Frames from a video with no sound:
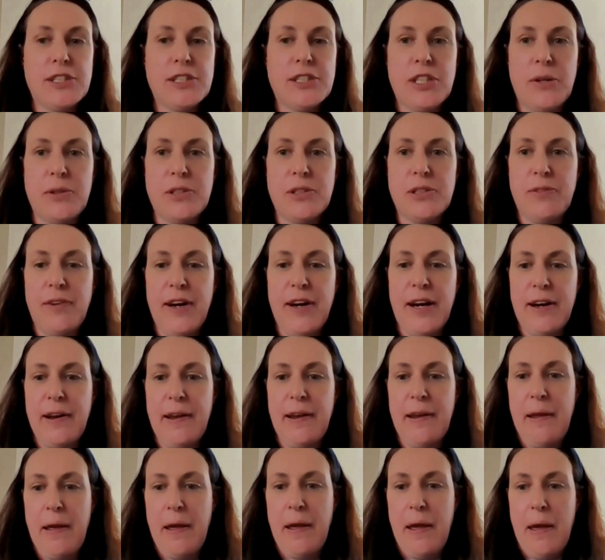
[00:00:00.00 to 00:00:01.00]
So it's
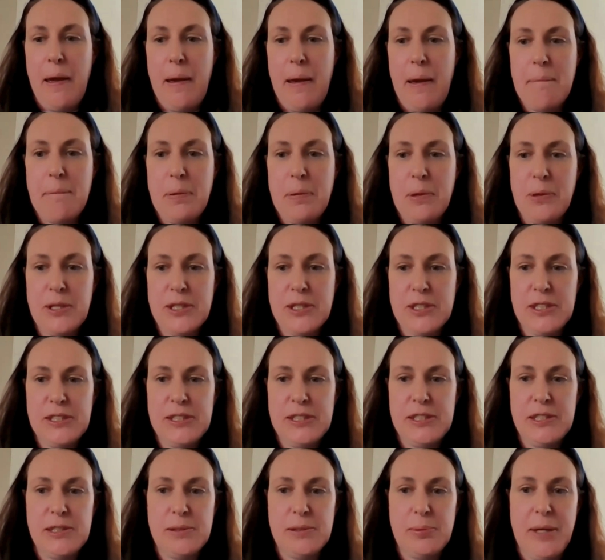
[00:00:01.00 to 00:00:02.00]
very
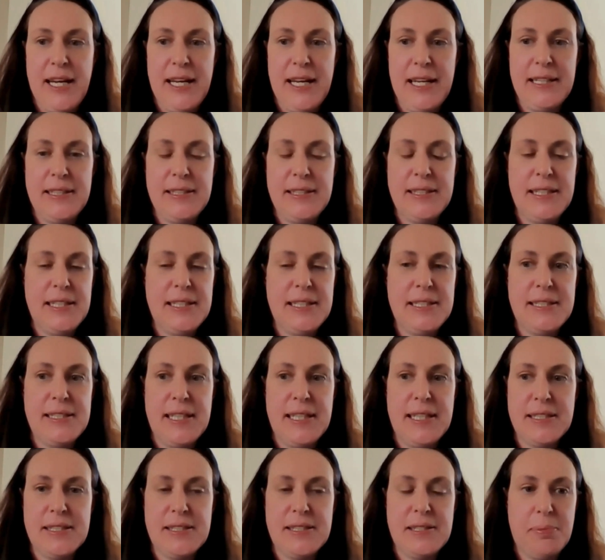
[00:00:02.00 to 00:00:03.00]
important as well in these
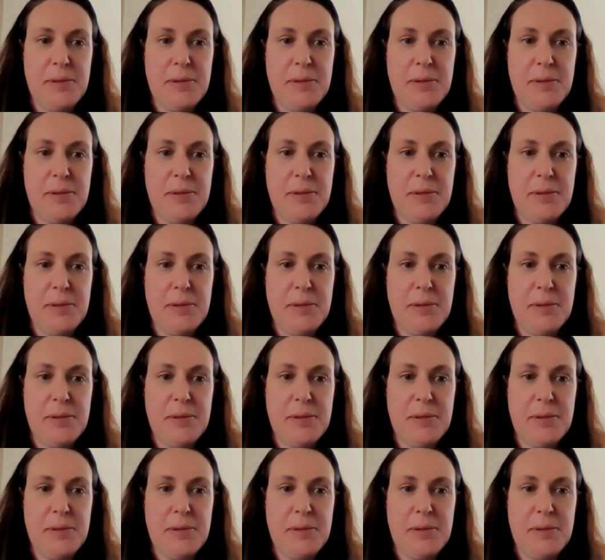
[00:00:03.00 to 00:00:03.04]
things